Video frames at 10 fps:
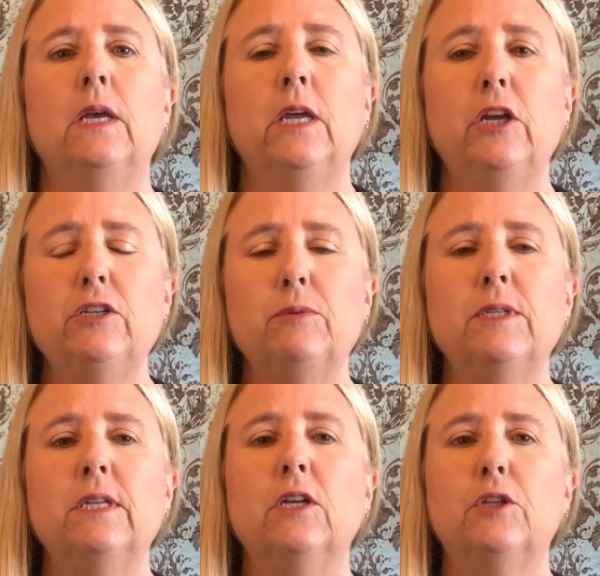Here's
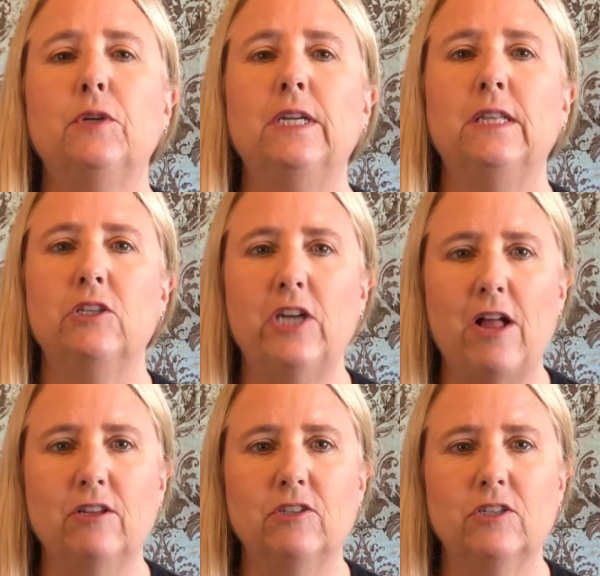what's included in the
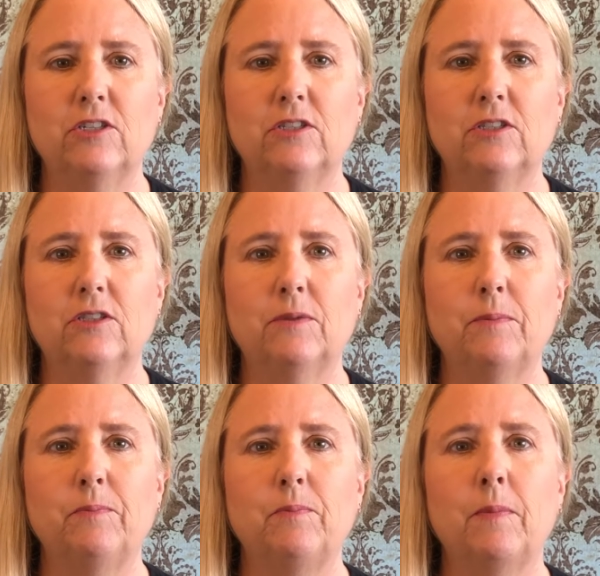challenge.
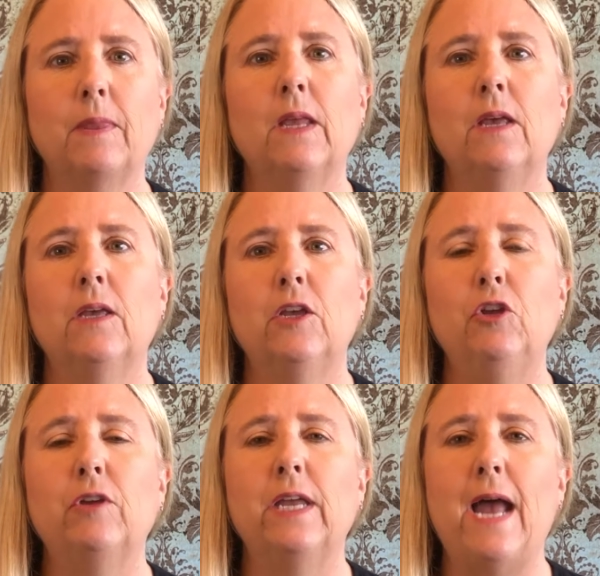
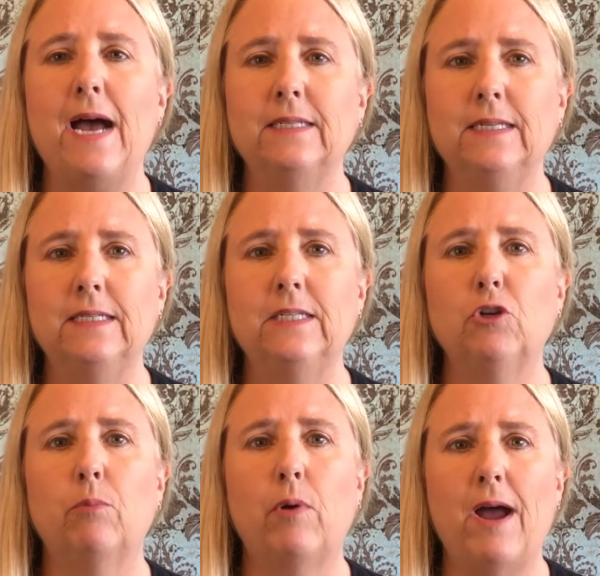You'll get access
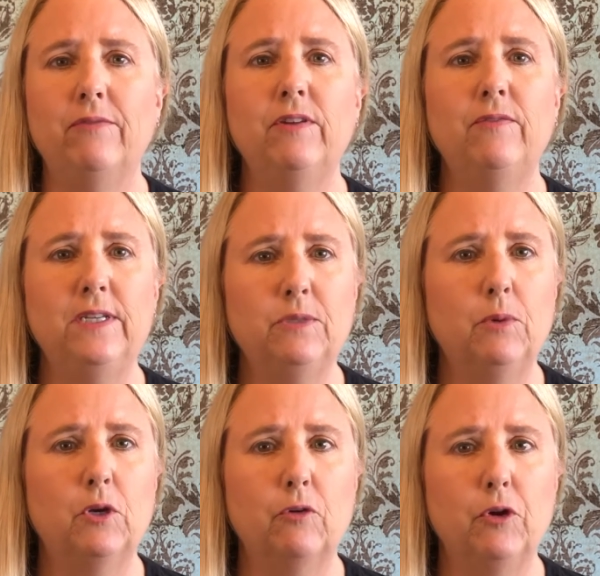to a private
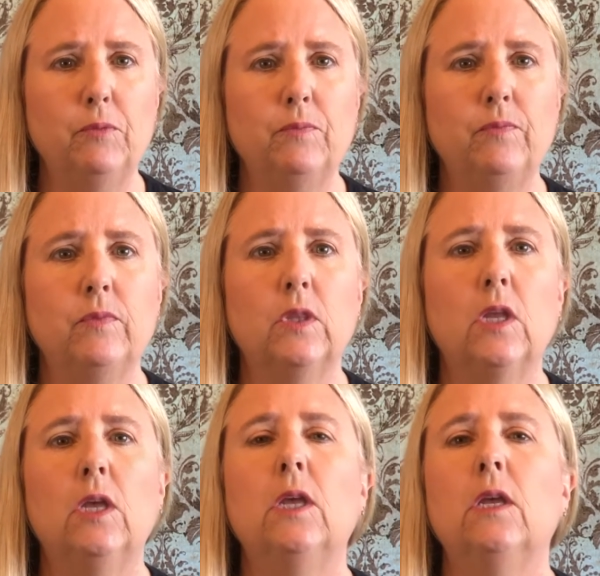Facebook group.
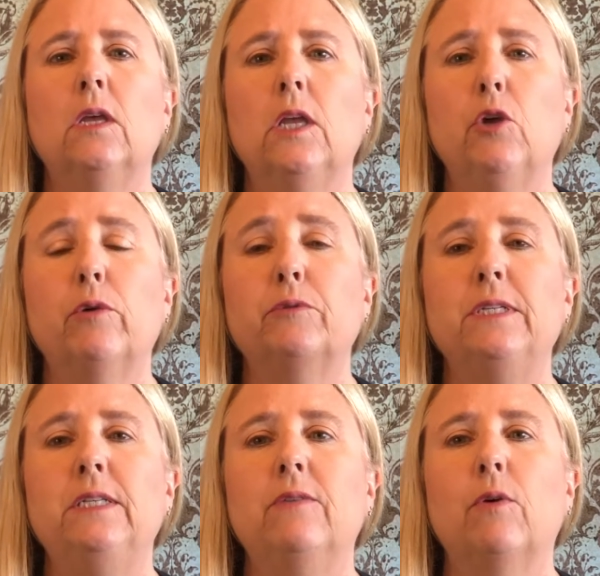You'll
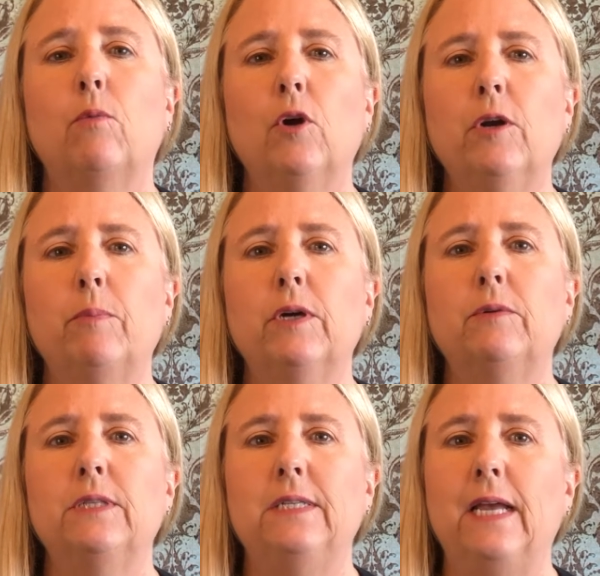receive a
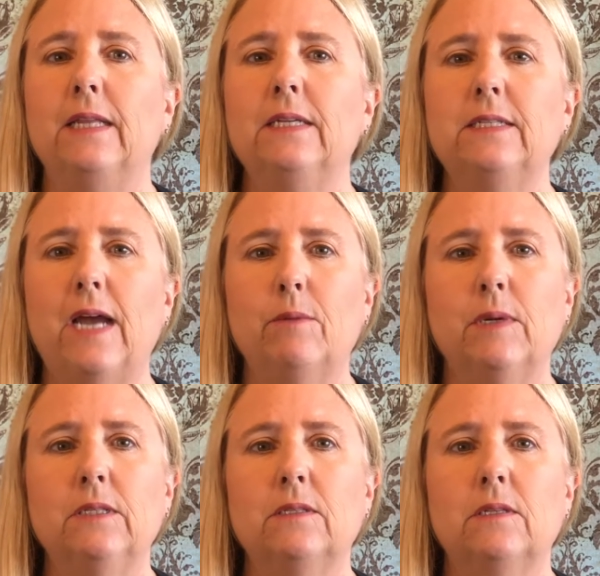workbook with daily
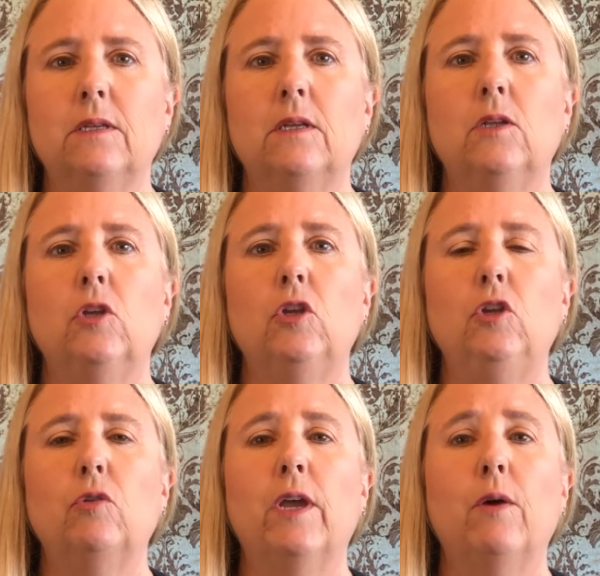assignments.
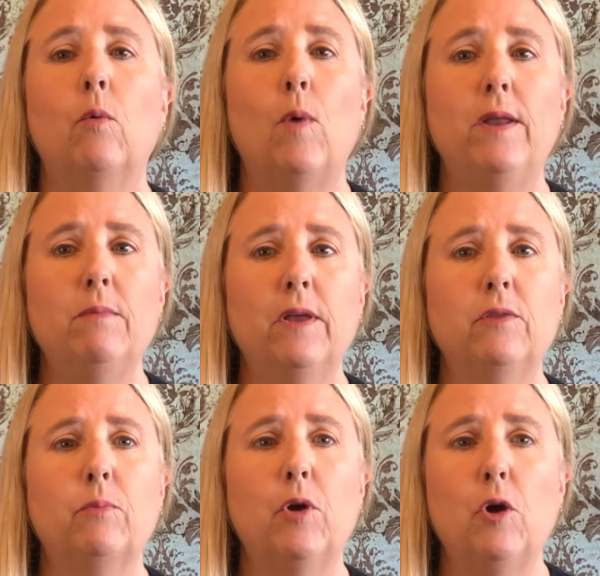You'll get one
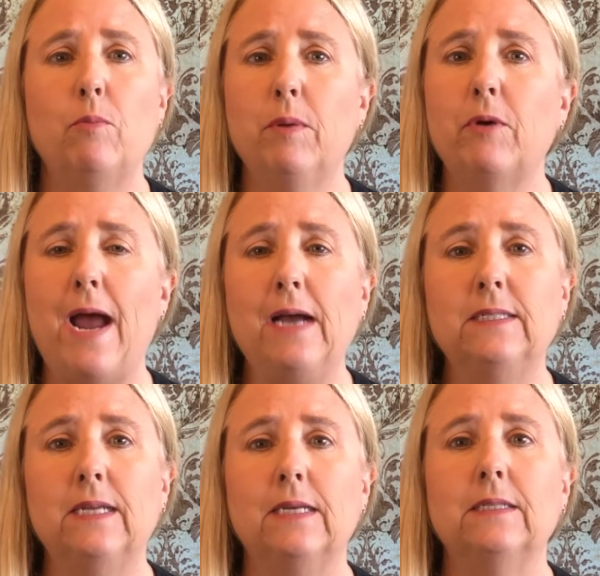month pro member
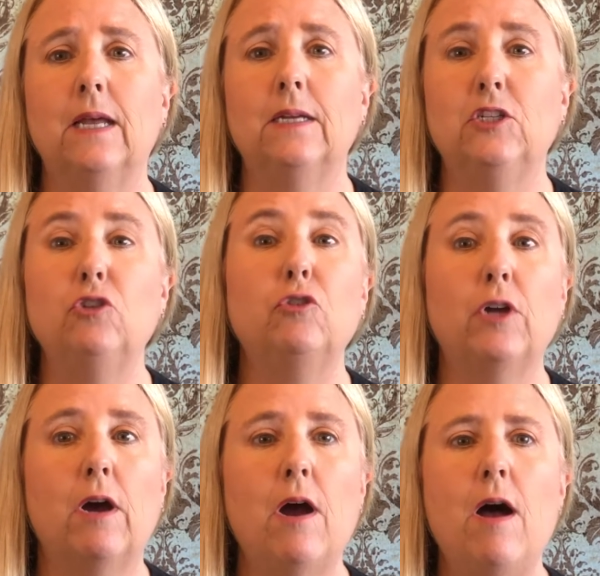access at
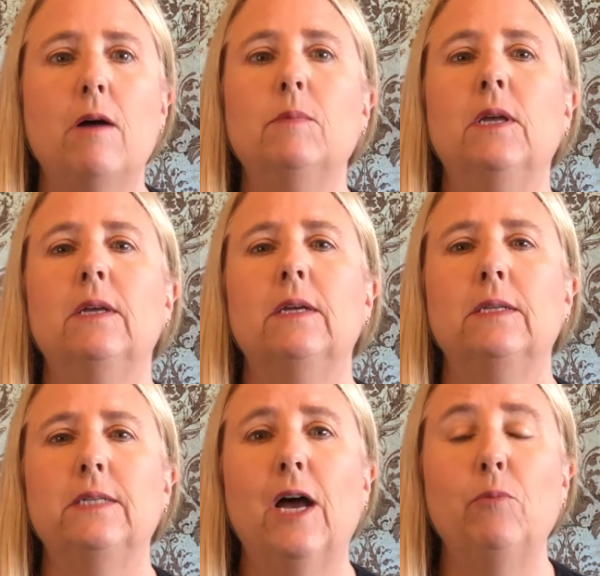aududu.com
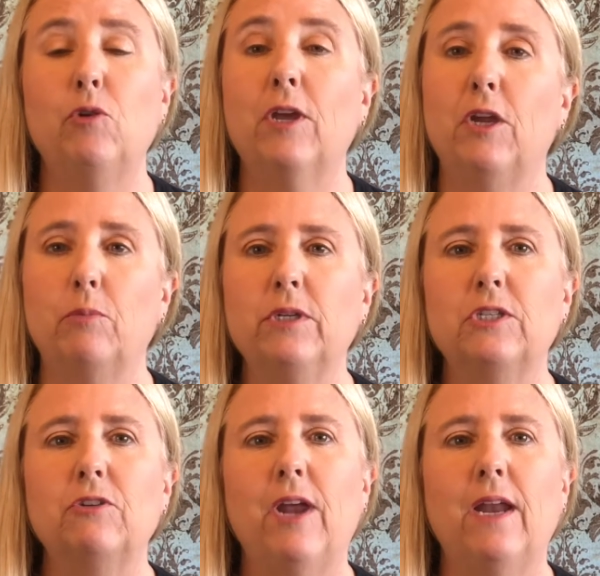to help you get your
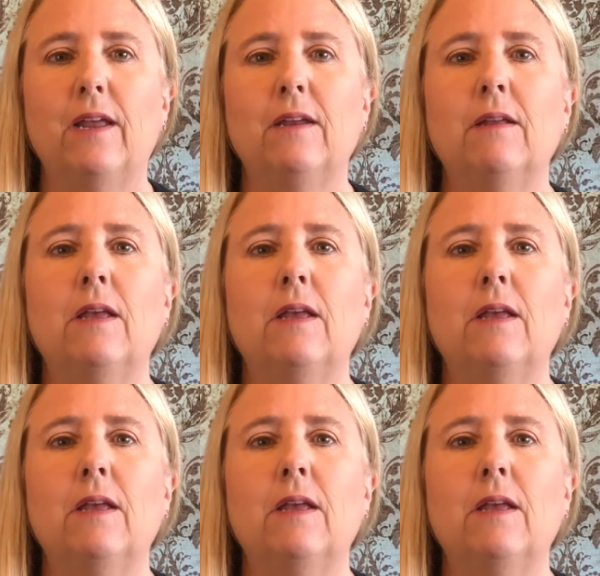books created.